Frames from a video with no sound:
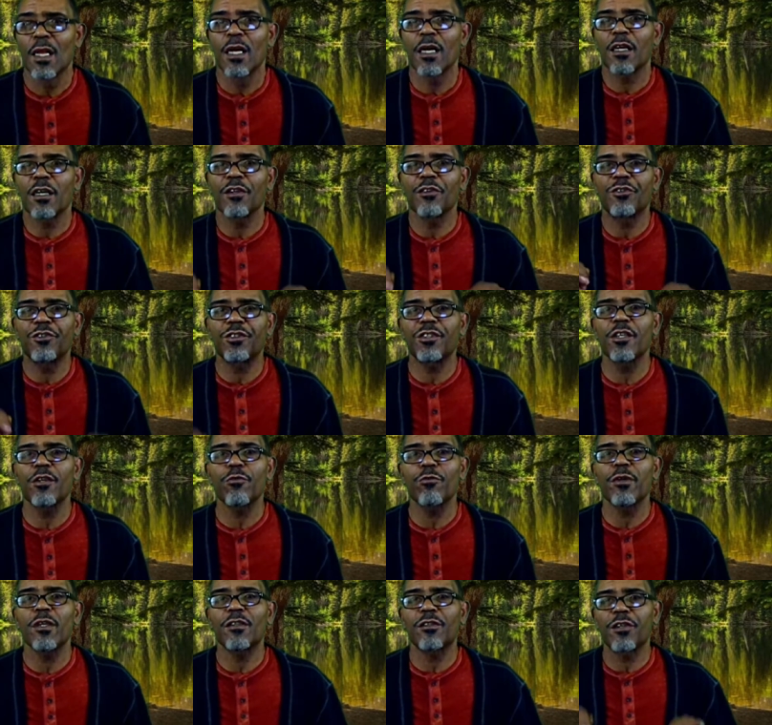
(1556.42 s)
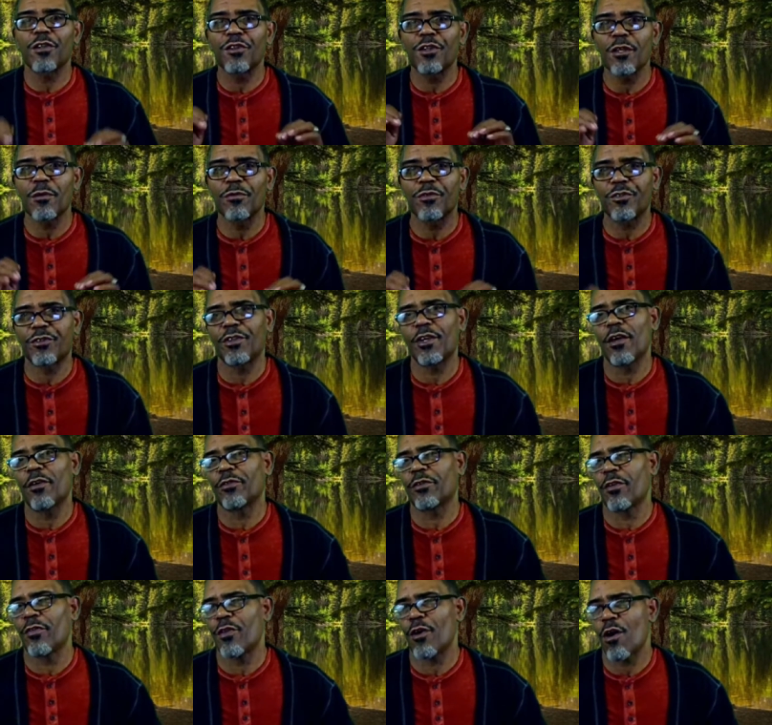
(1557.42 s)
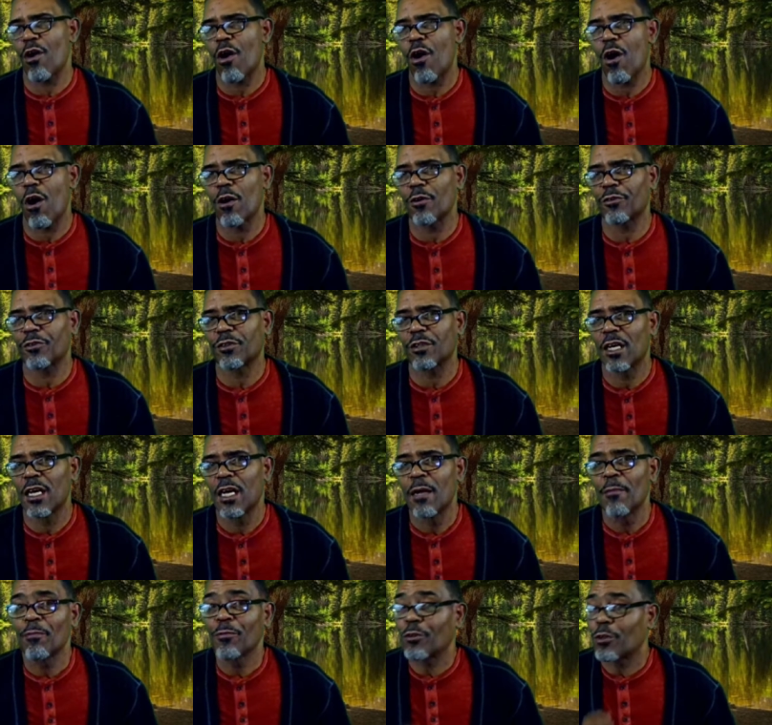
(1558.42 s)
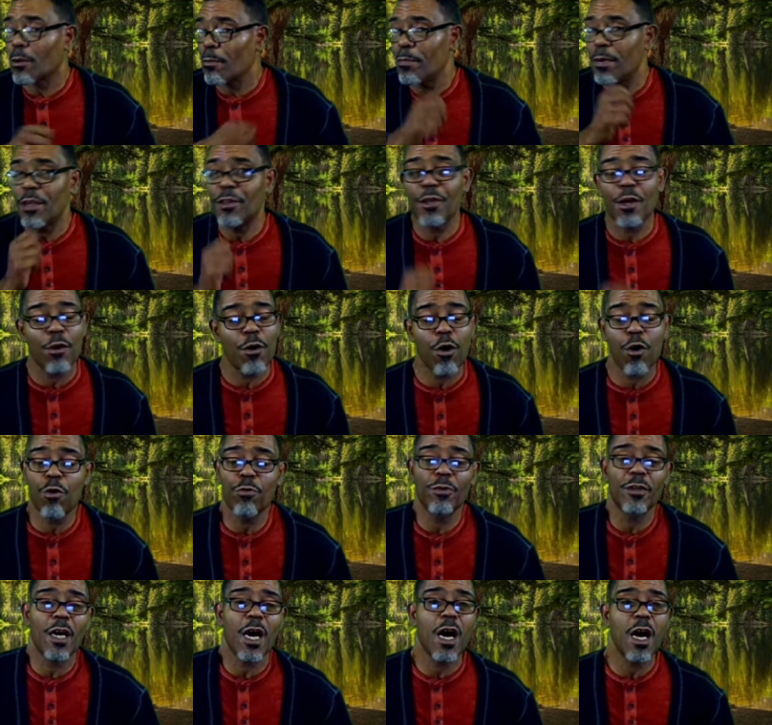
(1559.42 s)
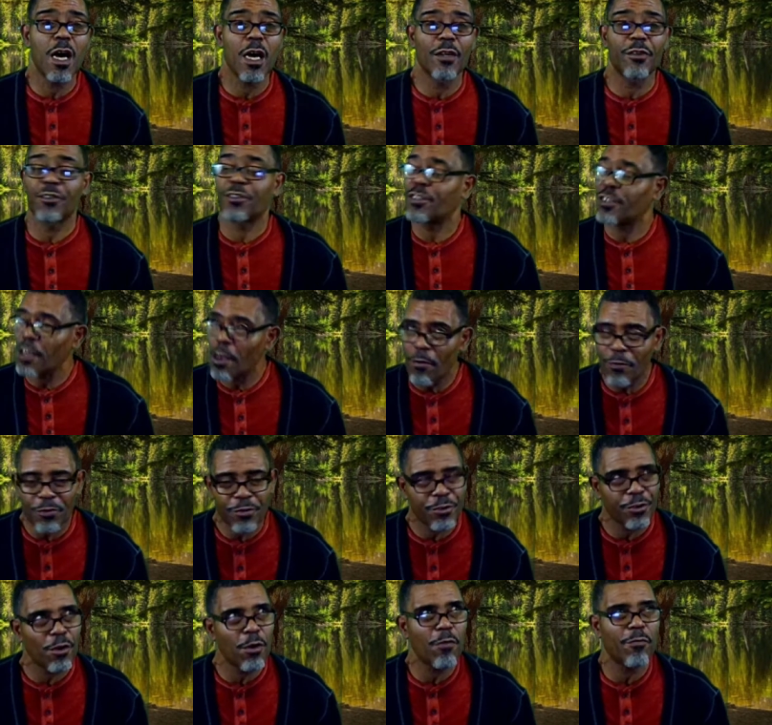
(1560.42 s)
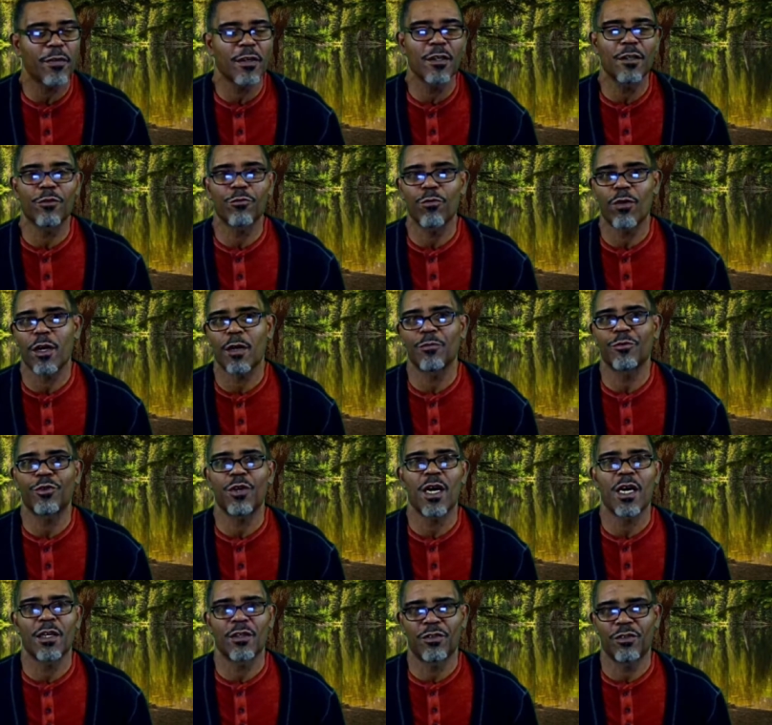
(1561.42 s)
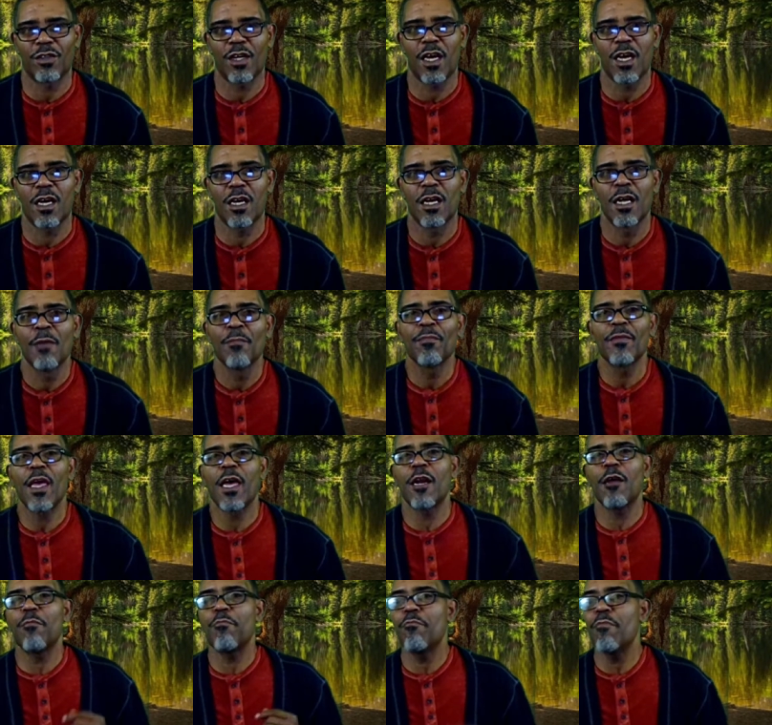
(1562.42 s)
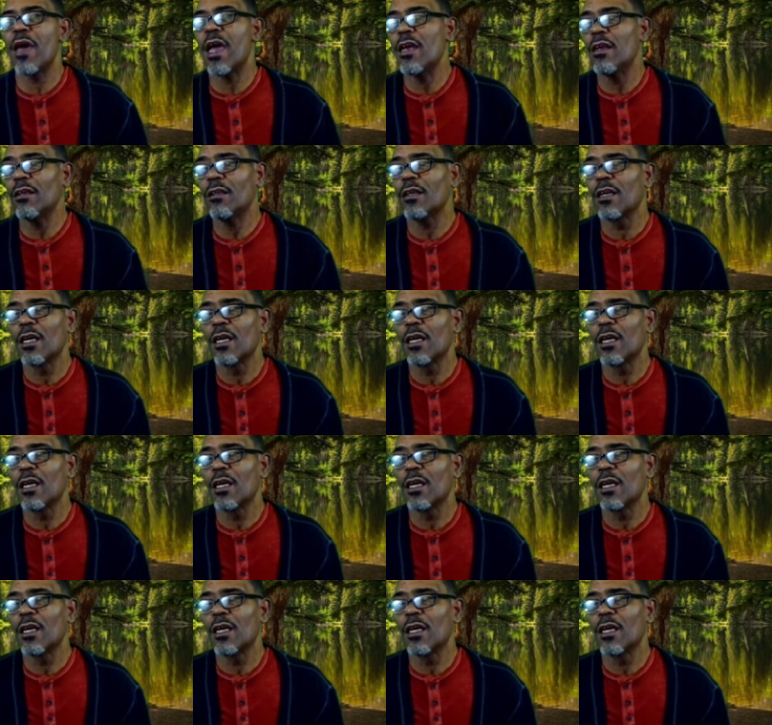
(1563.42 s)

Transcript: considering to themselves and their hearts to be their own God. Self serving is what I'm trying to say. And it may